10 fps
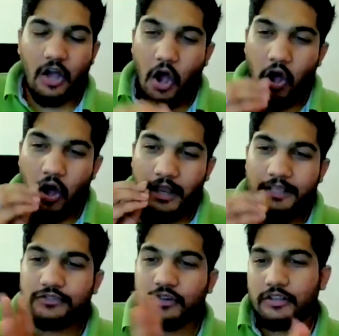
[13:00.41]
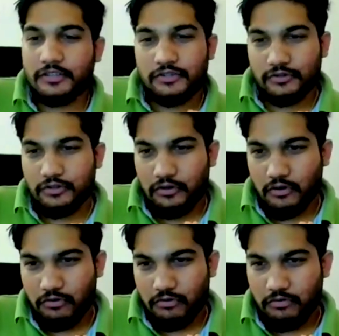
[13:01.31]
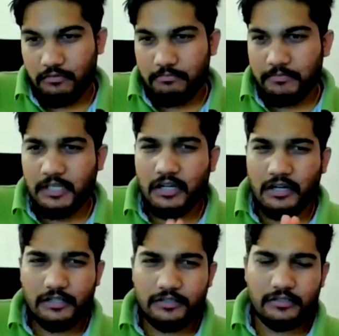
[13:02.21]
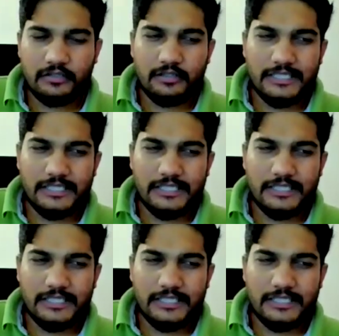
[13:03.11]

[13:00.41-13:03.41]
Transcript: all astrologers should know because,